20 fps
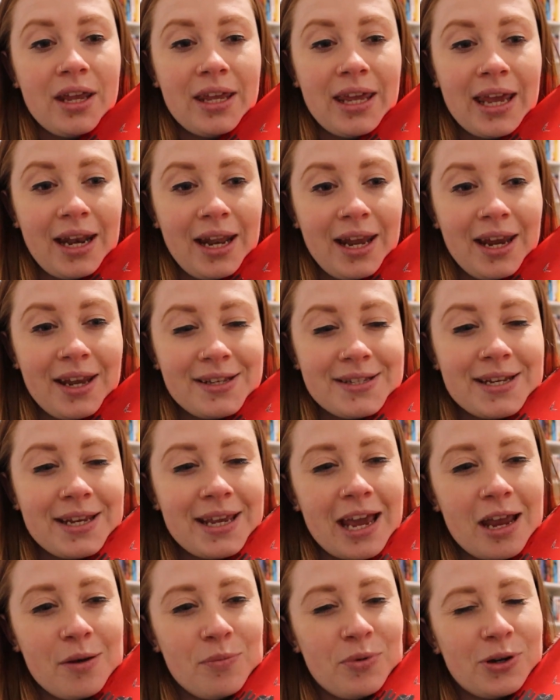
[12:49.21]
Getting into
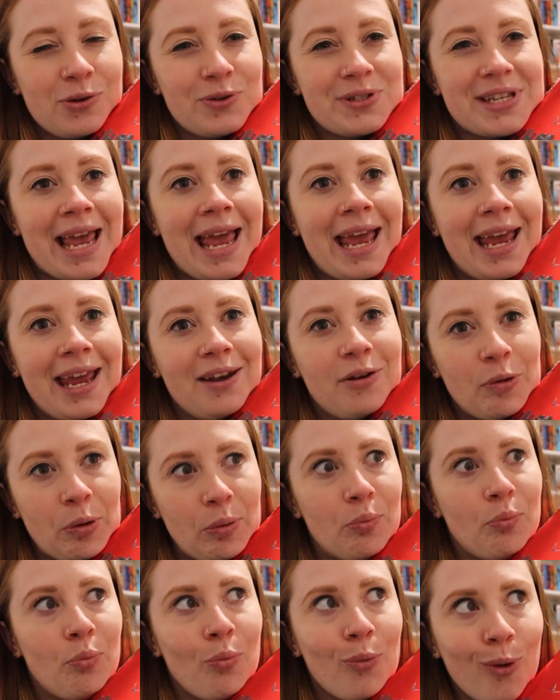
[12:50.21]
Gabriel's head
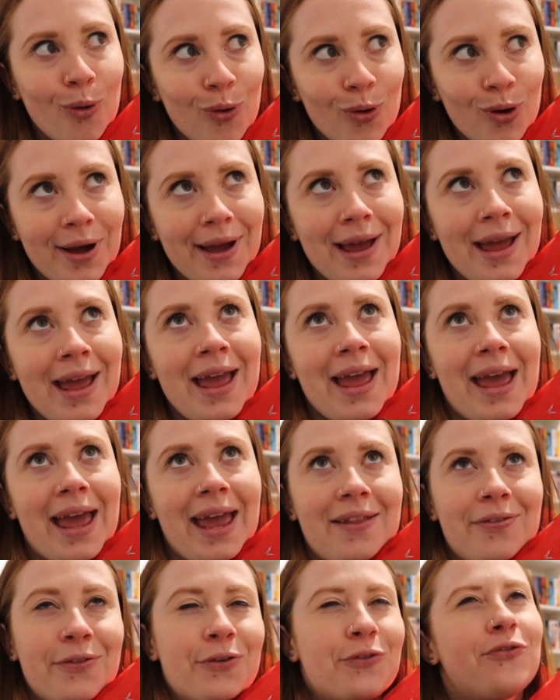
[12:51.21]
more
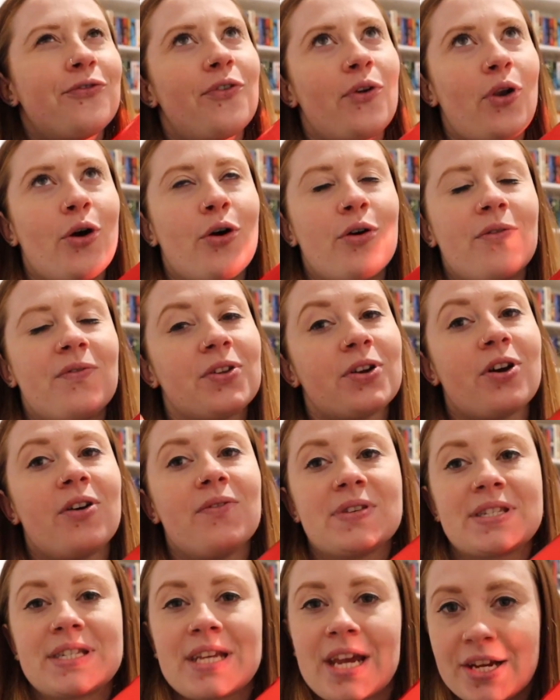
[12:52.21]
and the flow of the
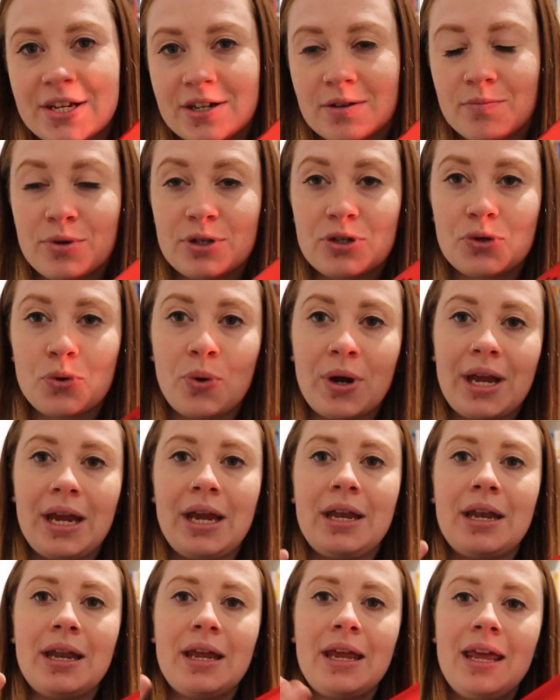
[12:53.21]
conversation
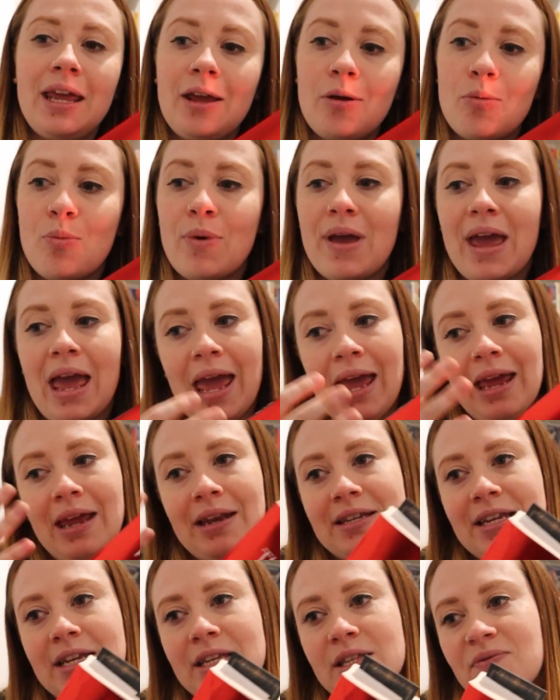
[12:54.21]
between him
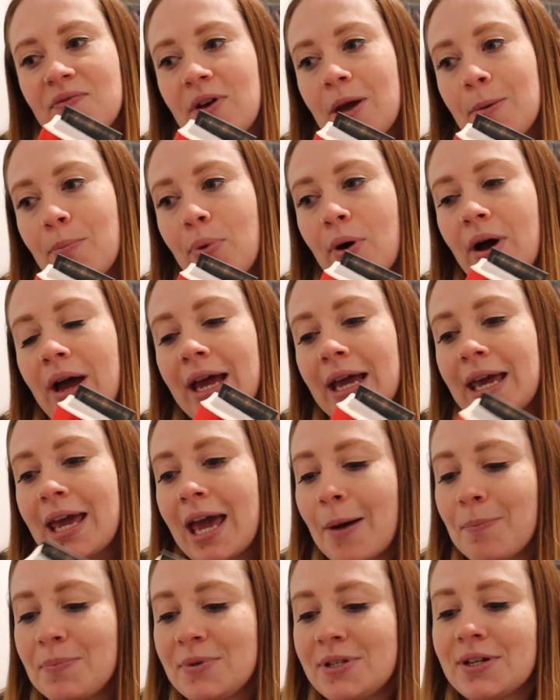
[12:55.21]
and his vampire
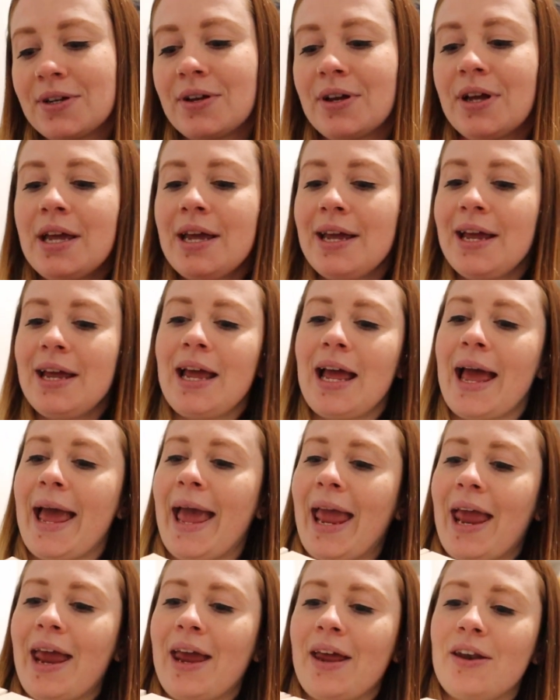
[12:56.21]
captor.
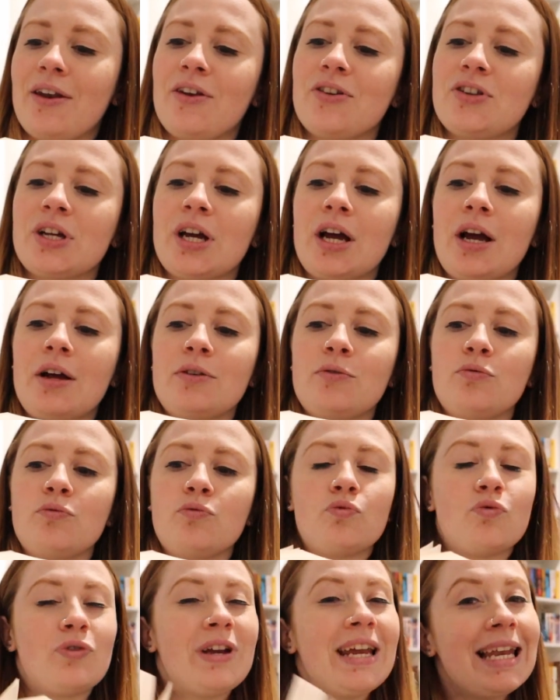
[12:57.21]
And
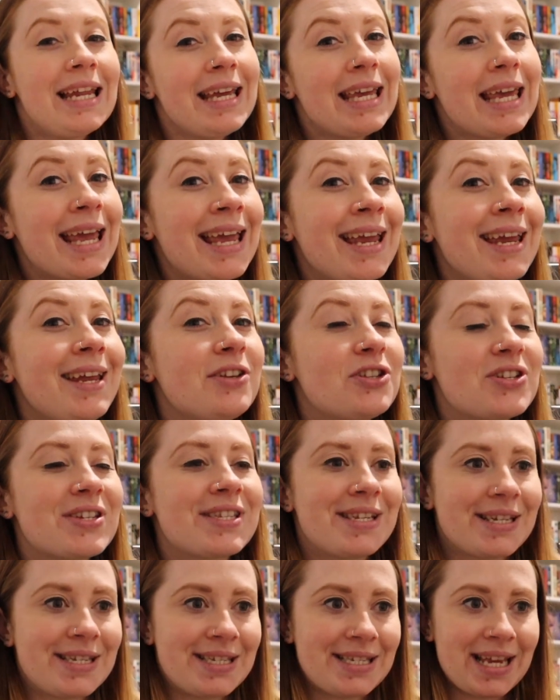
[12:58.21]
really keen
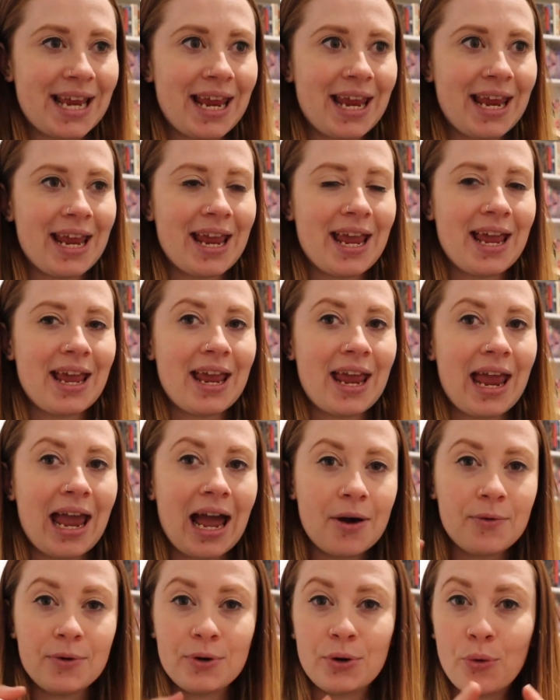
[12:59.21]
just to see
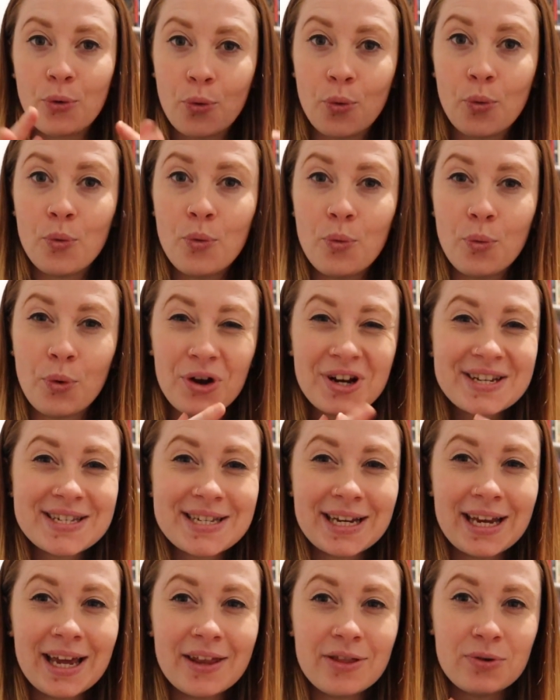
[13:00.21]
how it all works
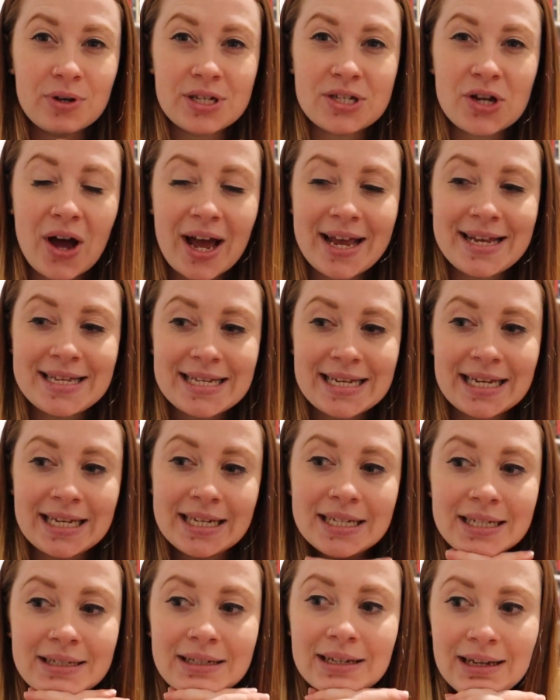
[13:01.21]
together and ties
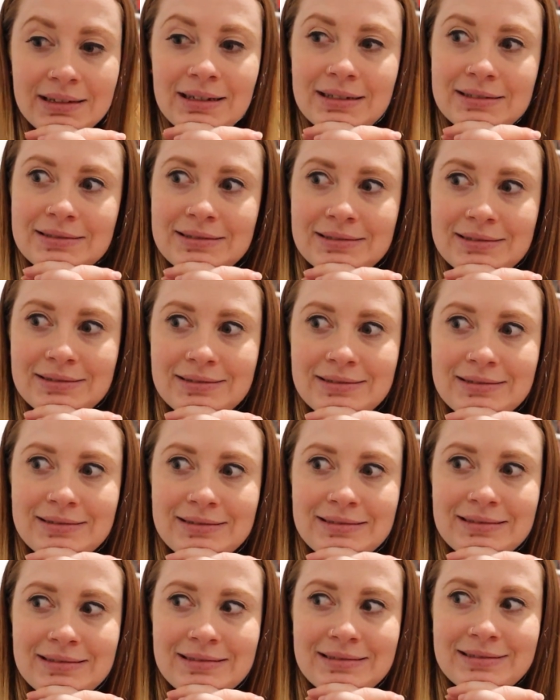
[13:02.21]
in.
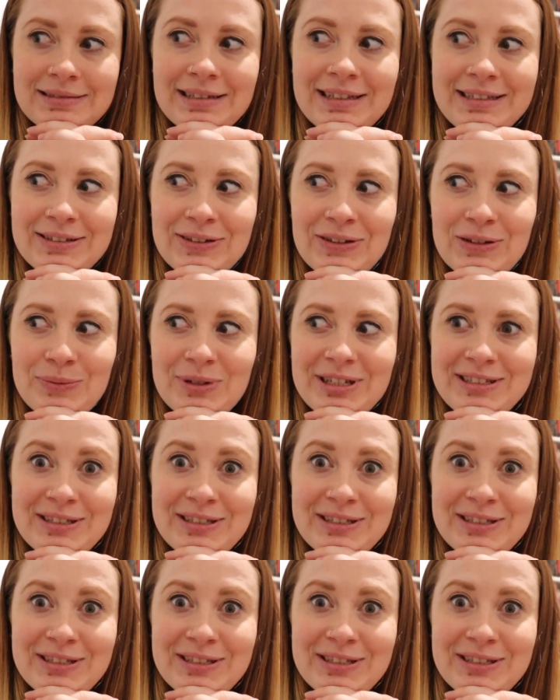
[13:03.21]
It's gonna be